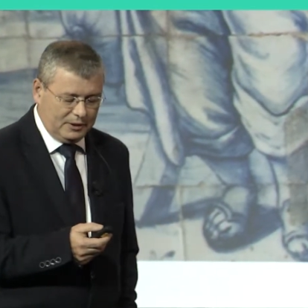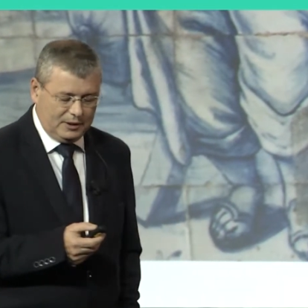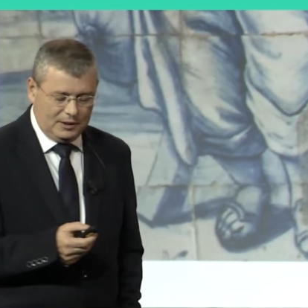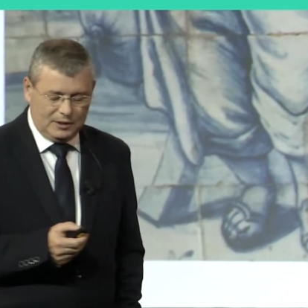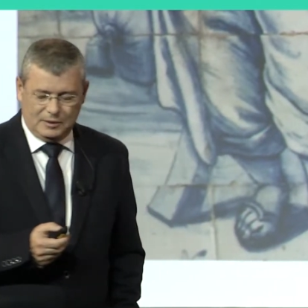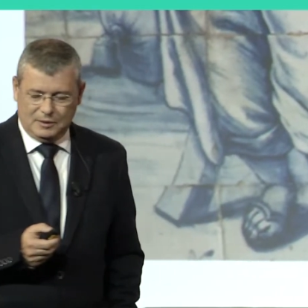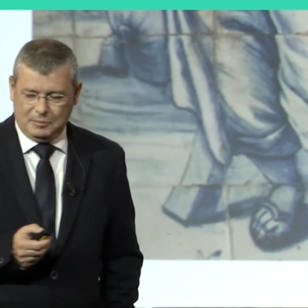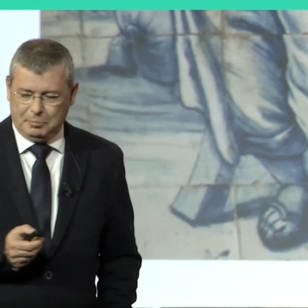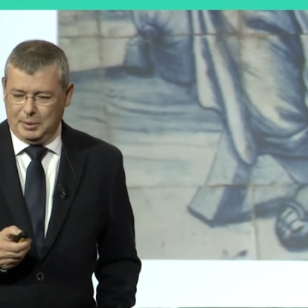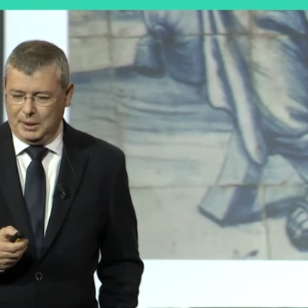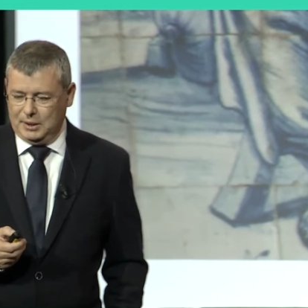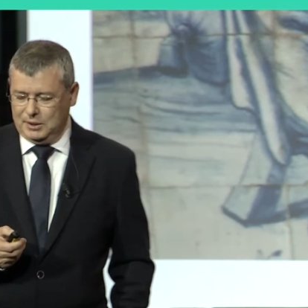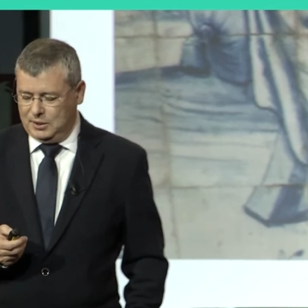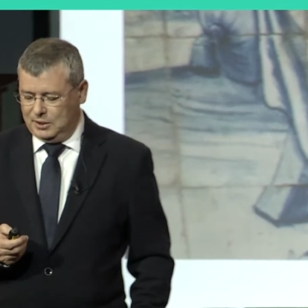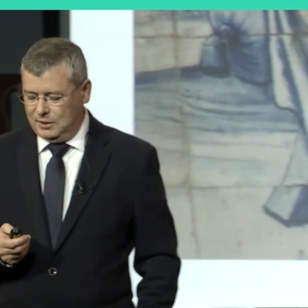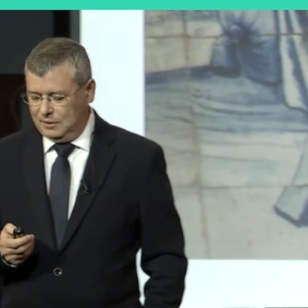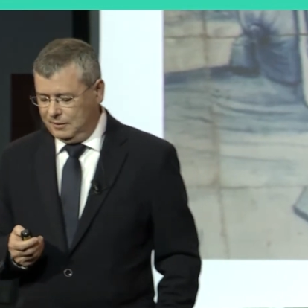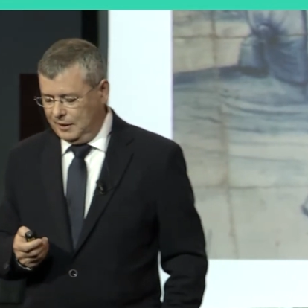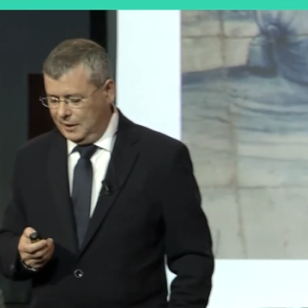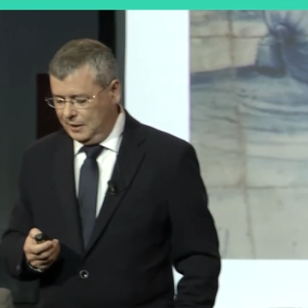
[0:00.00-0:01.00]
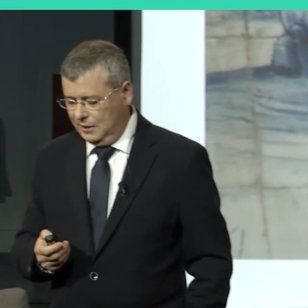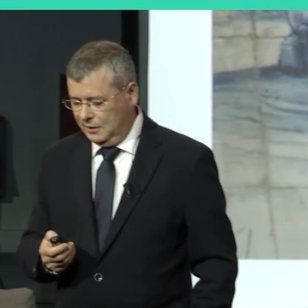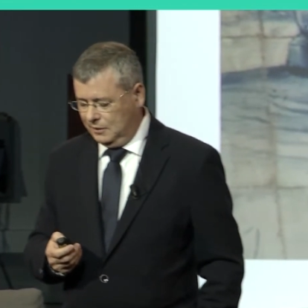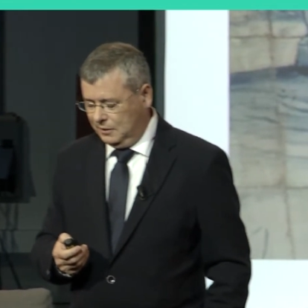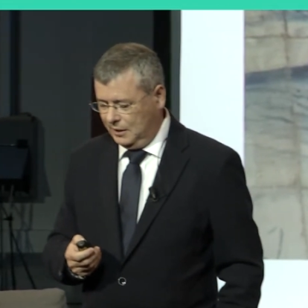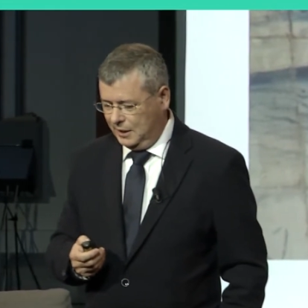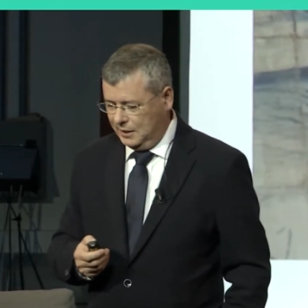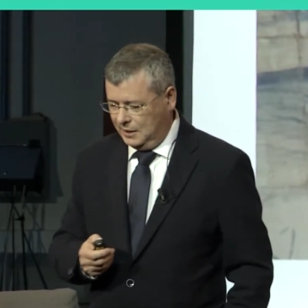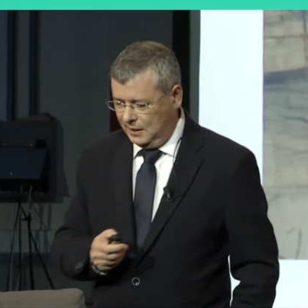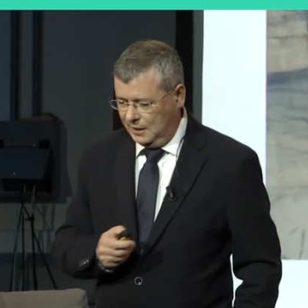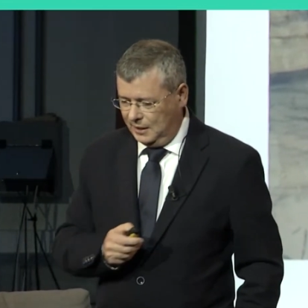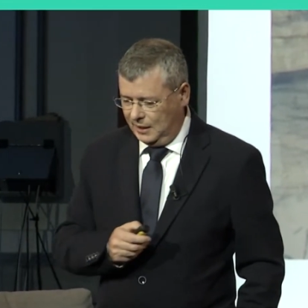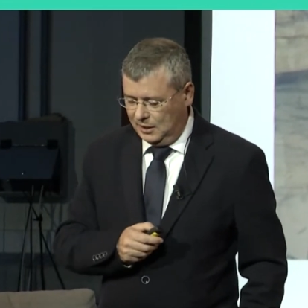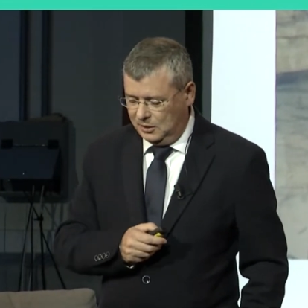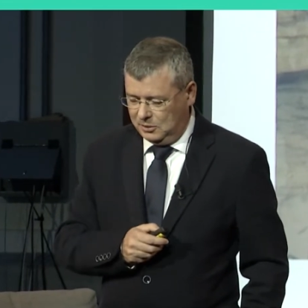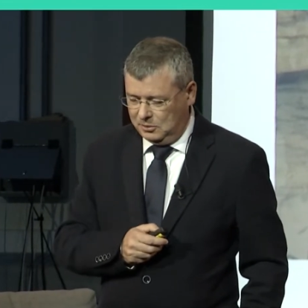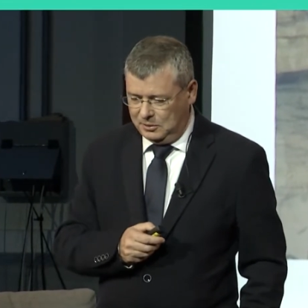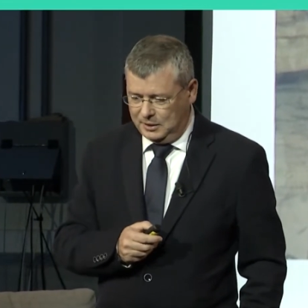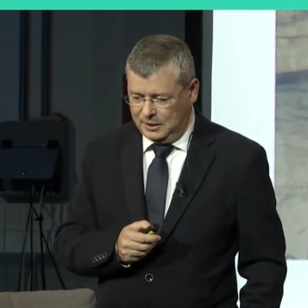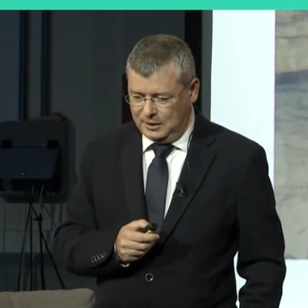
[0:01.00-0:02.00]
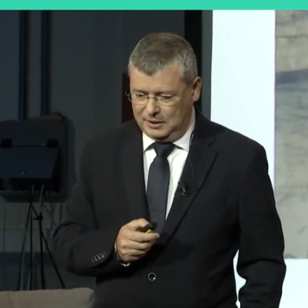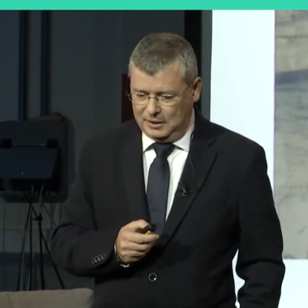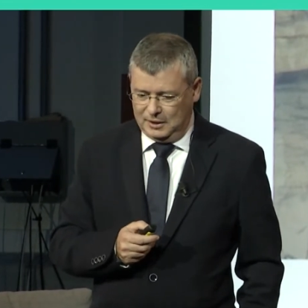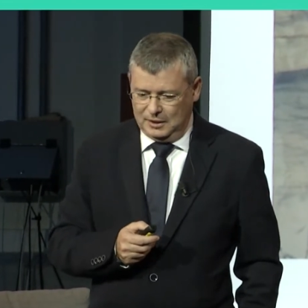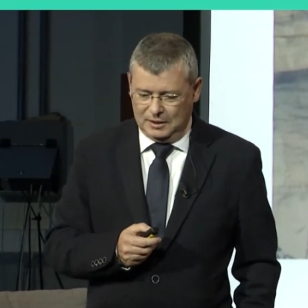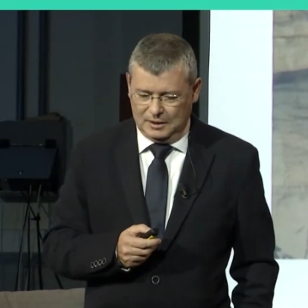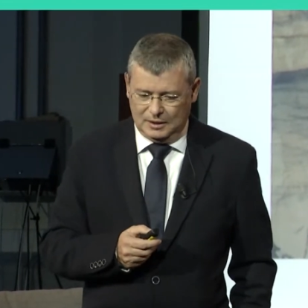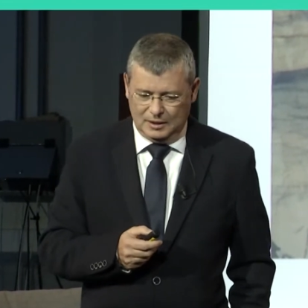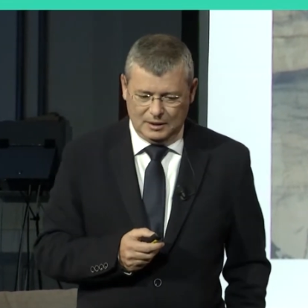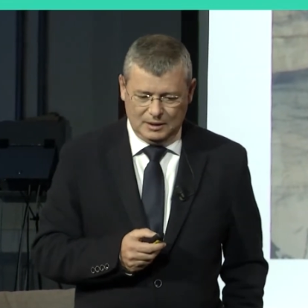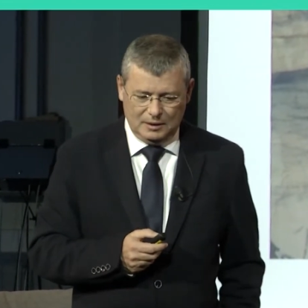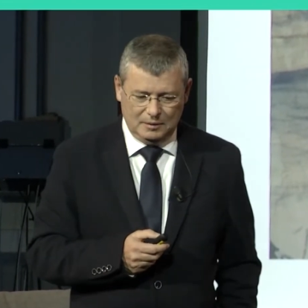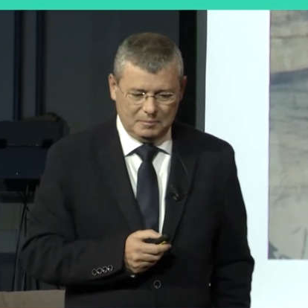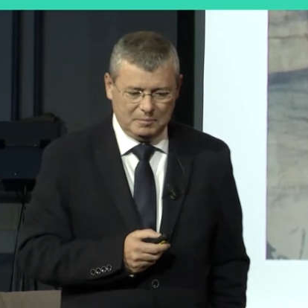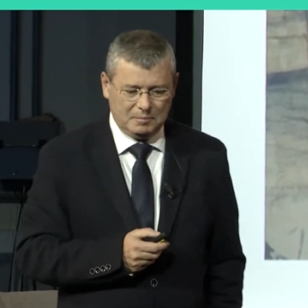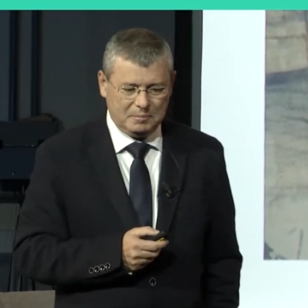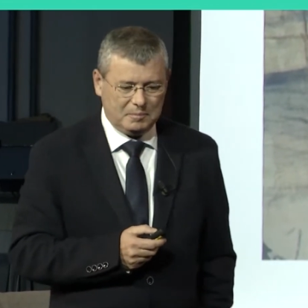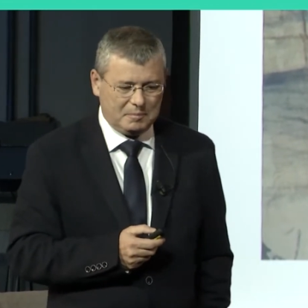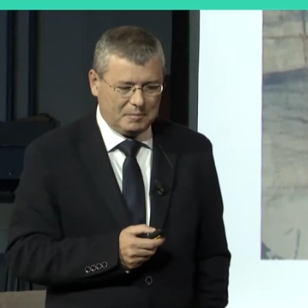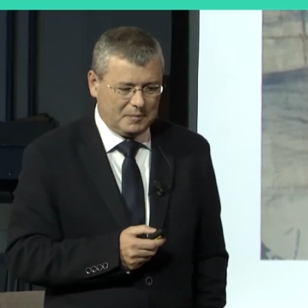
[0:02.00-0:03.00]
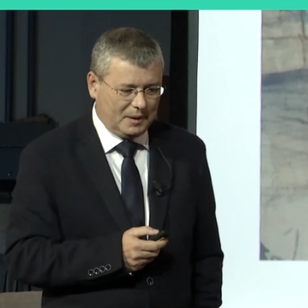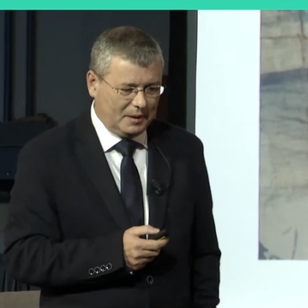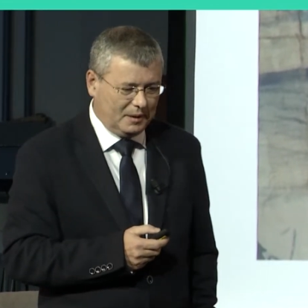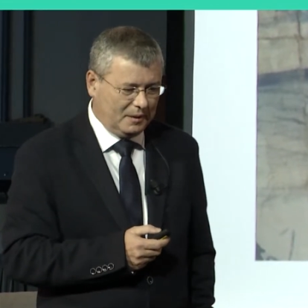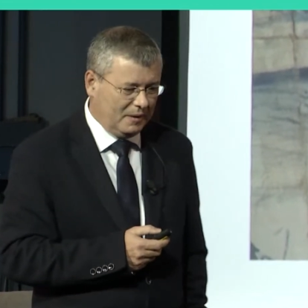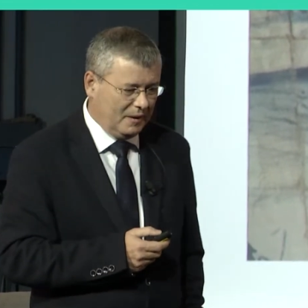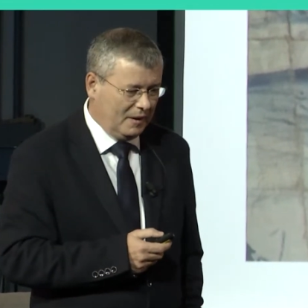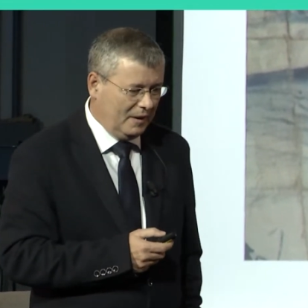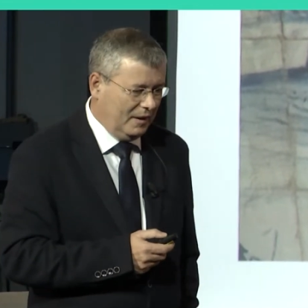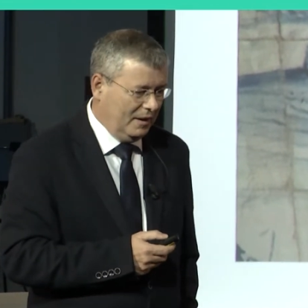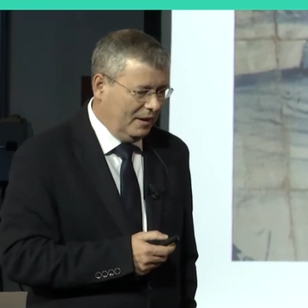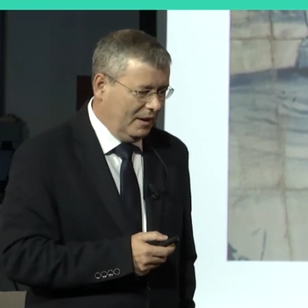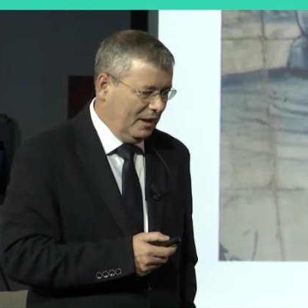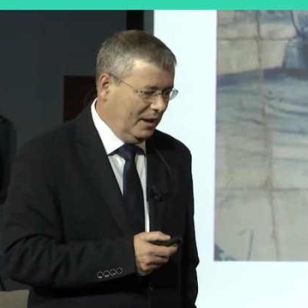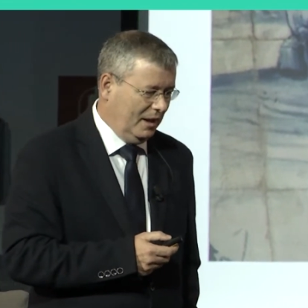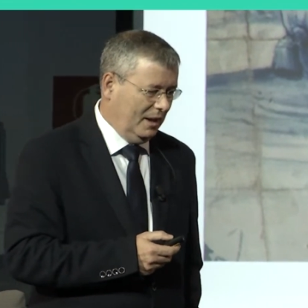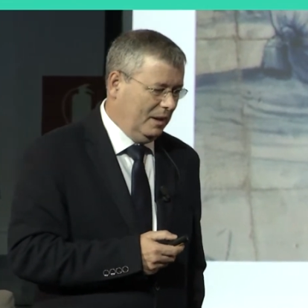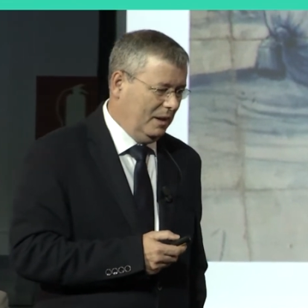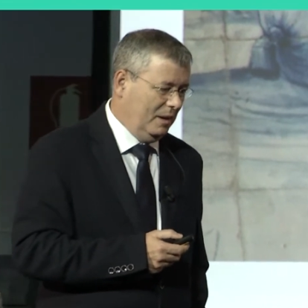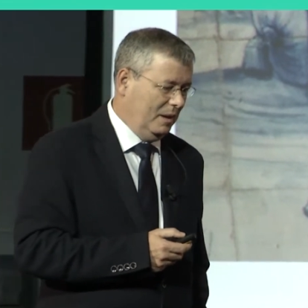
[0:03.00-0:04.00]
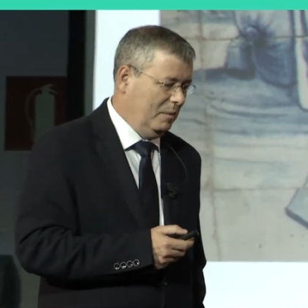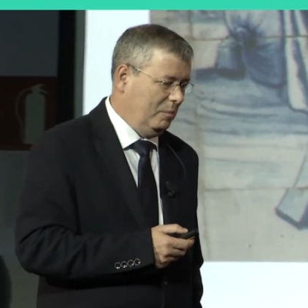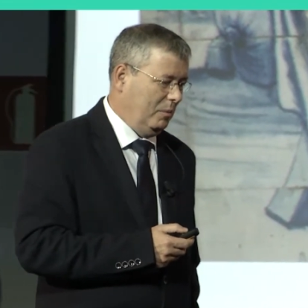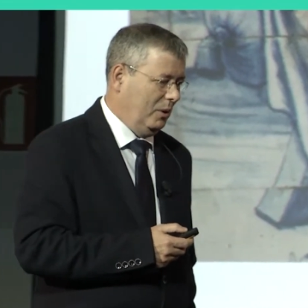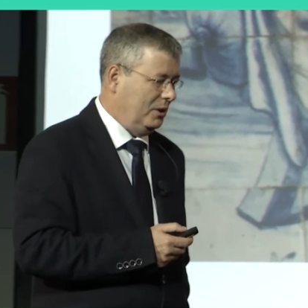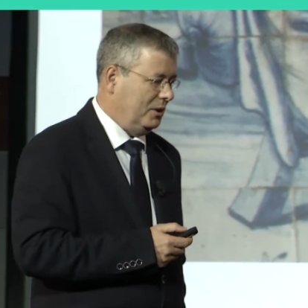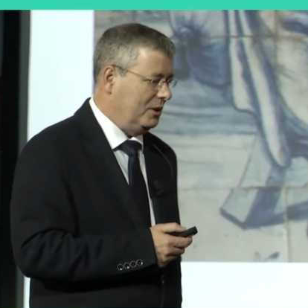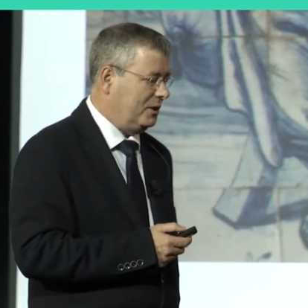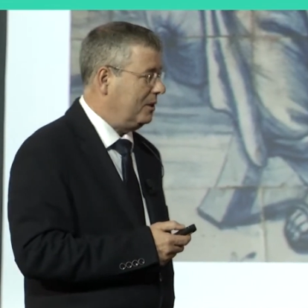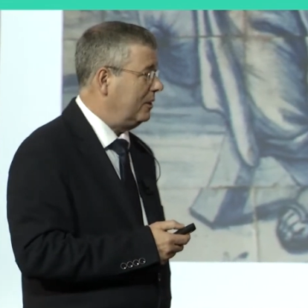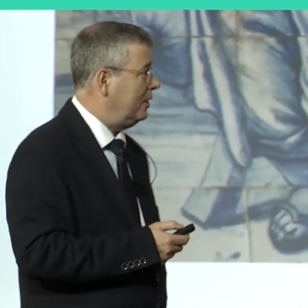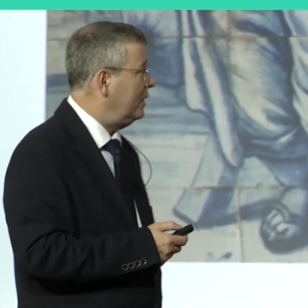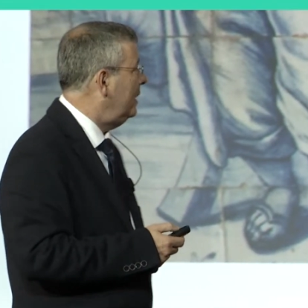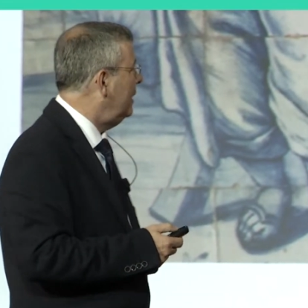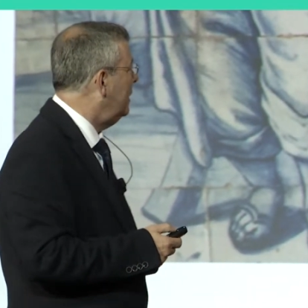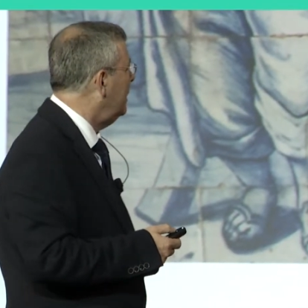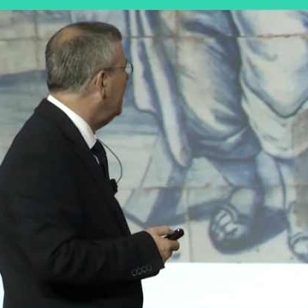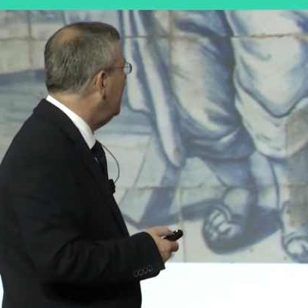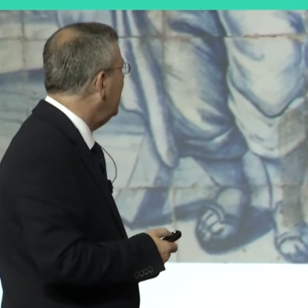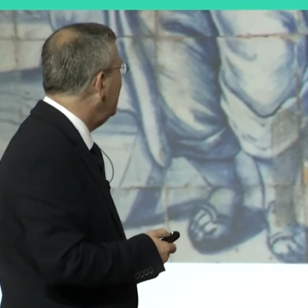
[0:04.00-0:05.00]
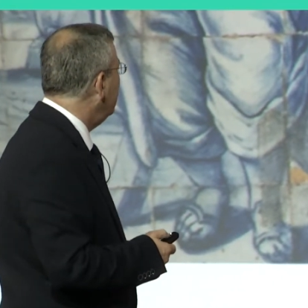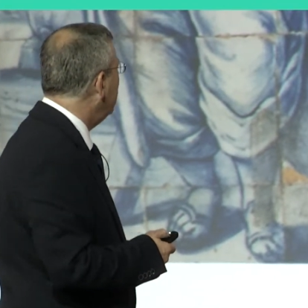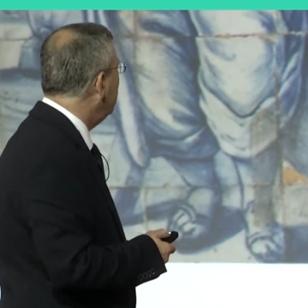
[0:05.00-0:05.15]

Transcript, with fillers: this picture very interesting. I took it in uh, uh, uh, a monastery in, in,